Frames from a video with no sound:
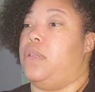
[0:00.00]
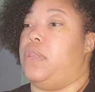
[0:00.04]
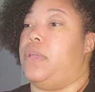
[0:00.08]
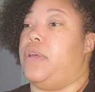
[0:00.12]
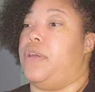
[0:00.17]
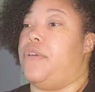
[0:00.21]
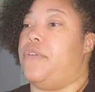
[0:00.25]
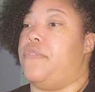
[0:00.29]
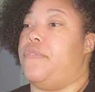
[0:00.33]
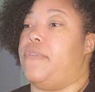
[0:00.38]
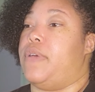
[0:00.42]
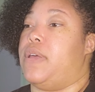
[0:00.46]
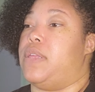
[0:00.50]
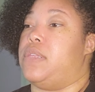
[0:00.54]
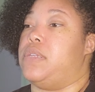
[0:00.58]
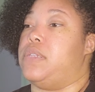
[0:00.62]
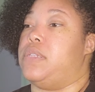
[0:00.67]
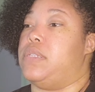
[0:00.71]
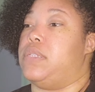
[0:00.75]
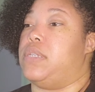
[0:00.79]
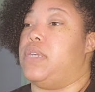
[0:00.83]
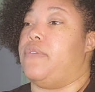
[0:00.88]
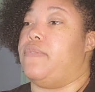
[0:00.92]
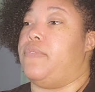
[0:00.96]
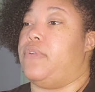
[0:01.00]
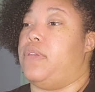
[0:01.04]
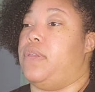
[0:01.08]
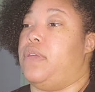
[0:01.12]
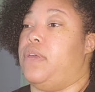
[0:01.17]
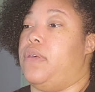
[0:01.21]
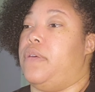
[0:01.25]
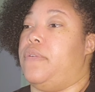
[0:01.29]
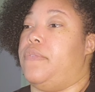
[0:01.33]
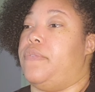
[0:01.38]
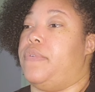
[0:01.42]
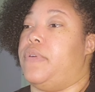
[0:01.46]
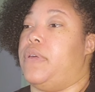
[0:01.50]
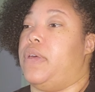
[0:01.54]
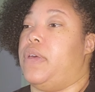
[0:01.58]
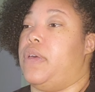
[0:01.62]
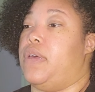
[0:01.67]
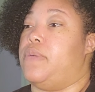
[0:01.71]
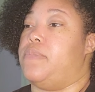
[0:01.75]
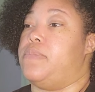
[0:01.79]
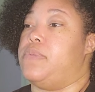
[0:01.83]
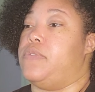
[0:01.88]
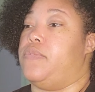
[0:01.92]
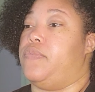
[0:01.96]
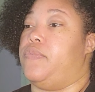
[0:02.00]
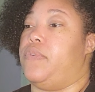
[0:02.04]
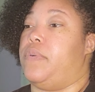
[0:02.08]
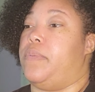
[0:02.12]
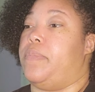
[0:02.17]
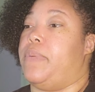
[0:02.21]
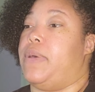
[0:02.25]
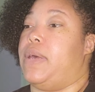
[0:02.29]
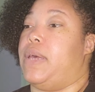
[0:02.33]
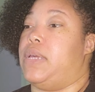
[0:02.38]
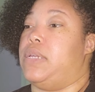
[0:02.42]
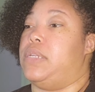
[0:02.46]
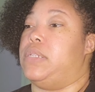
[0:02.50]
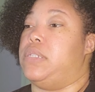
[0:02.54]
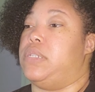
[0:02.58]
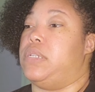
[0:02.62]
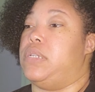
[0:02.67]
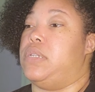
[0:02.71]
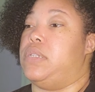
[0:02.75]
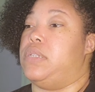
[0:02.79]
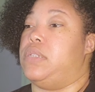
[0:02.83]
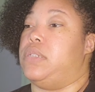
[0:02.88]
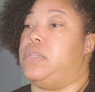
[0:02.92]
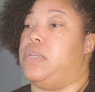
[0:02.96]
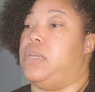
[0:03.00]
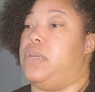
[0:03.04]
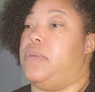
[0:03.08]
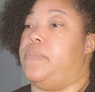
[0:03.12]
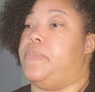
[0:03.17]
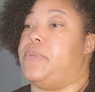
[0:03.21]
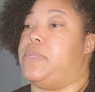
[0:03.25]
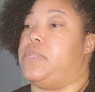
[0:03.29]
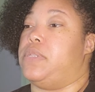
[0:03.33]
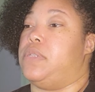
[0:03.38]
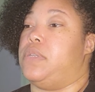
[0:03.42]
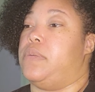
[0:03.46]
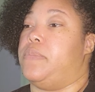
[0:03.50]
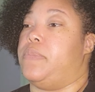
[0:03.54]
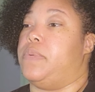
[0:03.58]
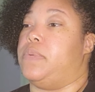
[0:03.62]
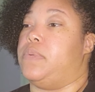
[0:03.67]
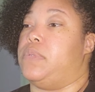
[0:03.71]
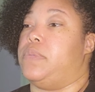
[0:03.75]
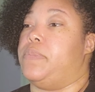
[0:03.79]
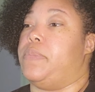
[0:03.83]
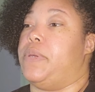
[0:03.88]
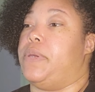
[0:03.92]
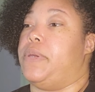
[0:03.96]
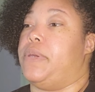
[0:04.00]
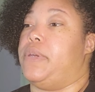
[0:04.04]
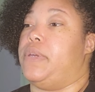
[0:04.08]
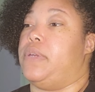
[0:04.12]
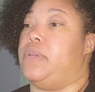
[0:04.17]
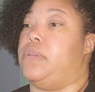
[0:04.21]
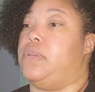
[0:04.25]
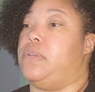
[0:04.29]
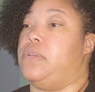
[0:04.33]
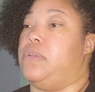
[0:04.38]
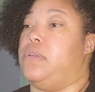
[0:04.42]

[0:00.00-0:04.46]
Clarify the Seven of Cups for Pisces. Keep it simple, Spirit.